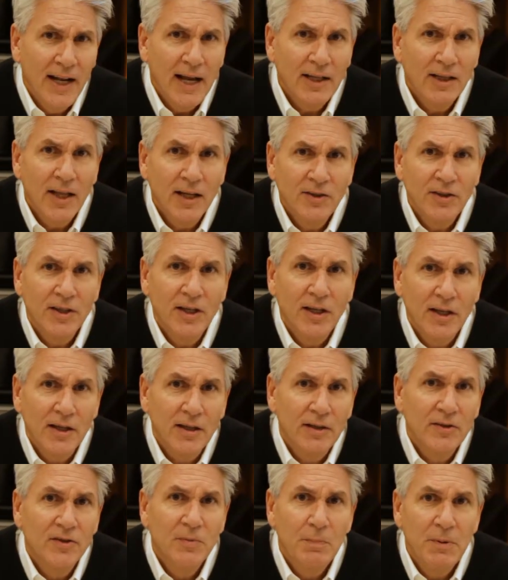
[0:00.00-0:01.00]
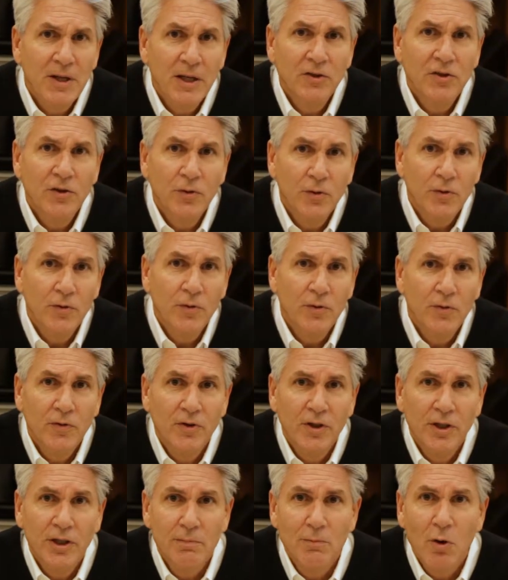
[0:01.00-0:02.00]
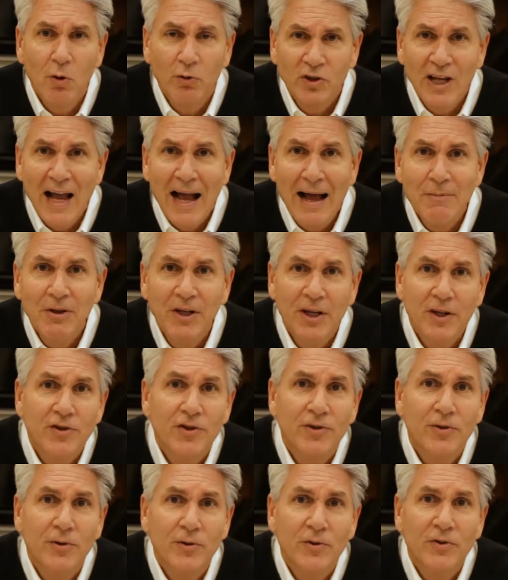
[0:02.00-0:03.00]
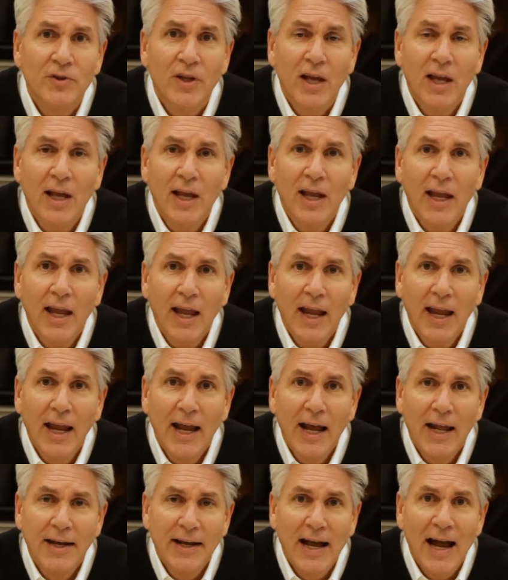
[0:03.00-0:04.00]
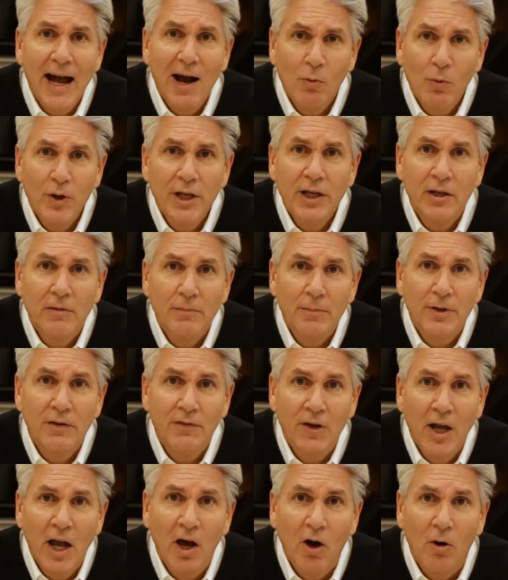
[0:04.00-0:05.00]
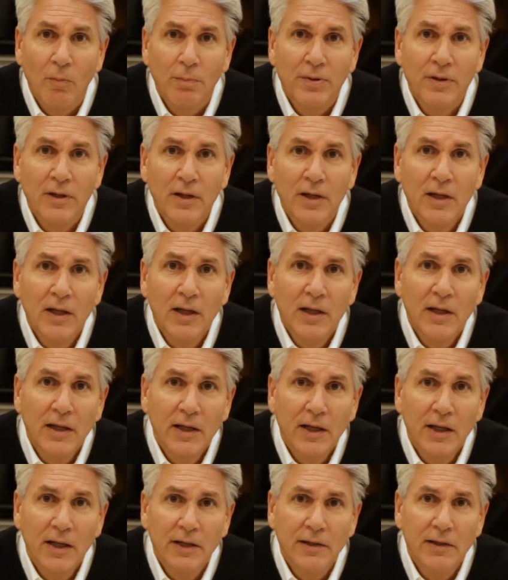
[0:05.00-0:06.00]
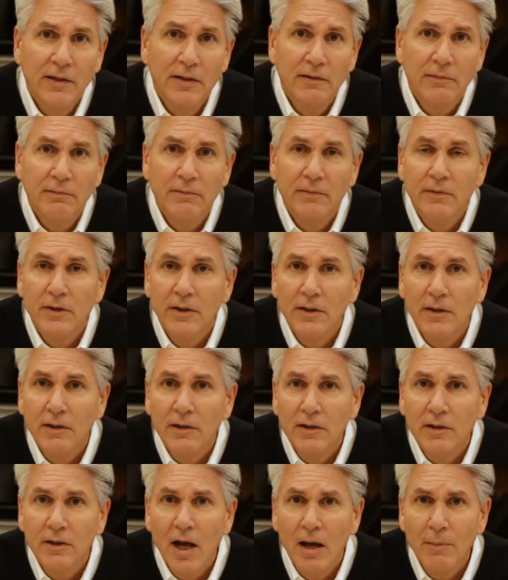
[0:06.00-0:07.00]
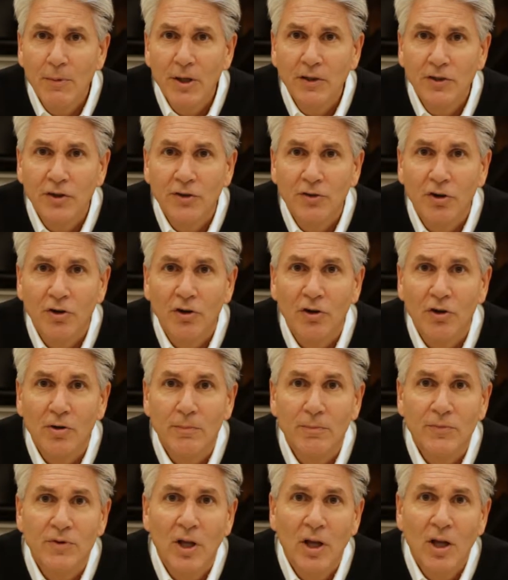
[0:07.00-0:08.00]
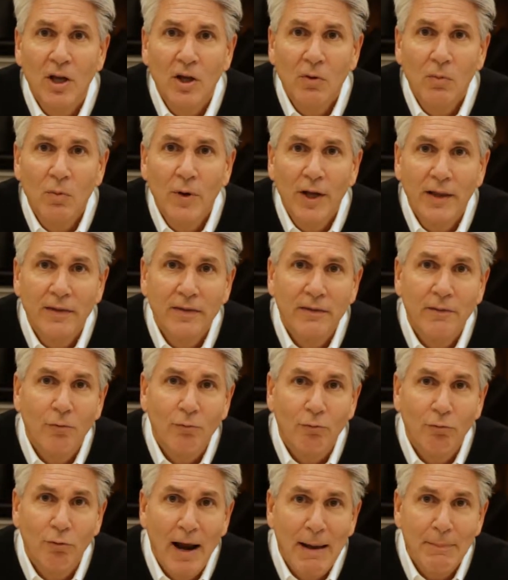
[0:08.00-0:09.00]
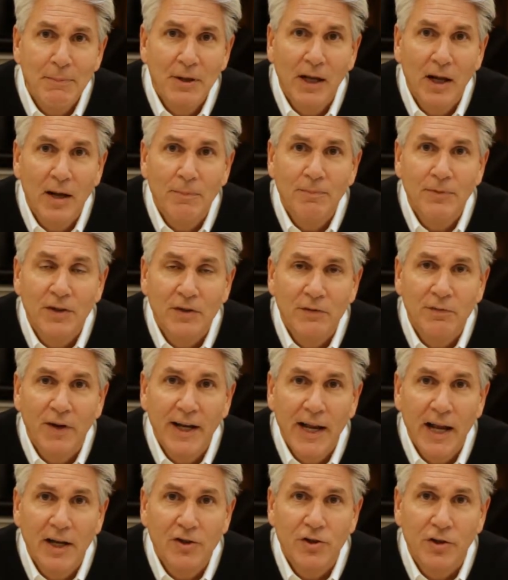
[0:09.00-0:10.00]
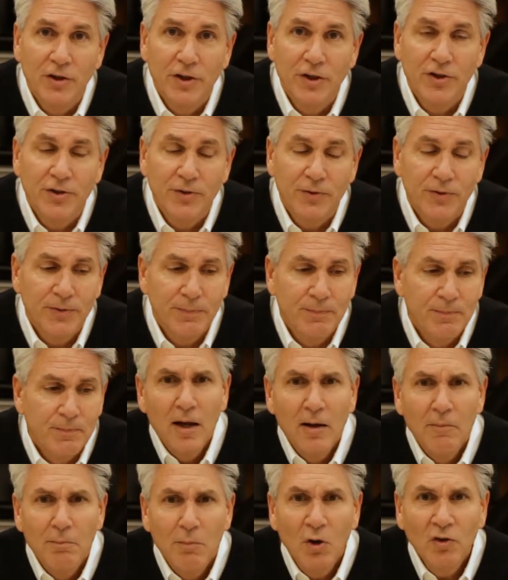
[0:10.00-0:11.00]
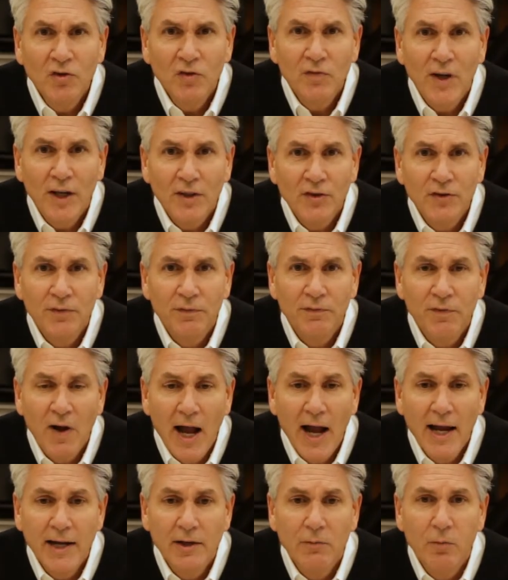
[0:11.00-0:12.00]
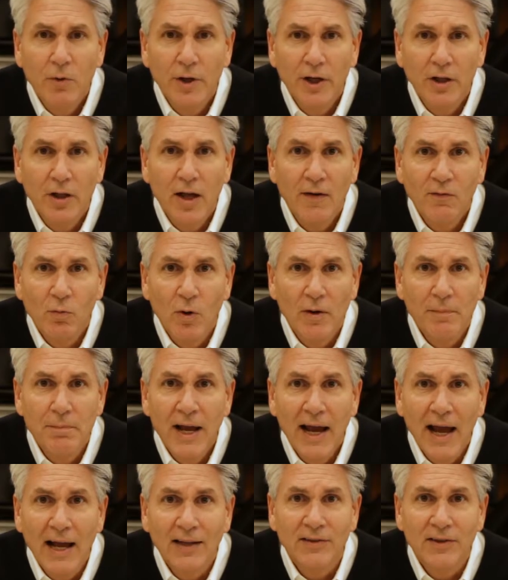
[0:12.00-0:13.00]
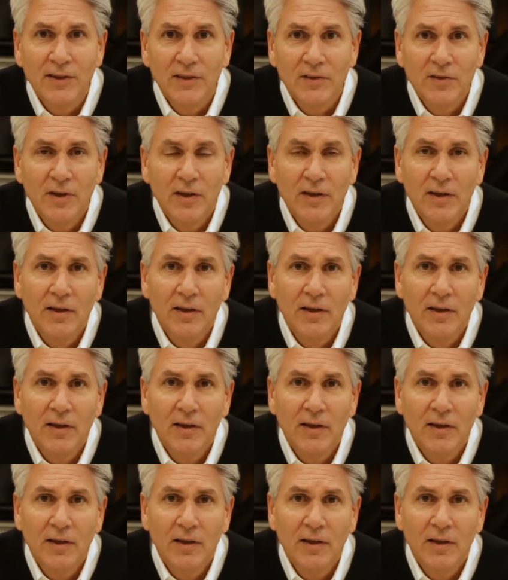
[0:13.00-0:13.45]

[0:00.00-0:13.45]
I'd like to speak to the most common issues and how we can be of a help in coming to terms with wrapping up these financial issues. Most of us find when a loved one passes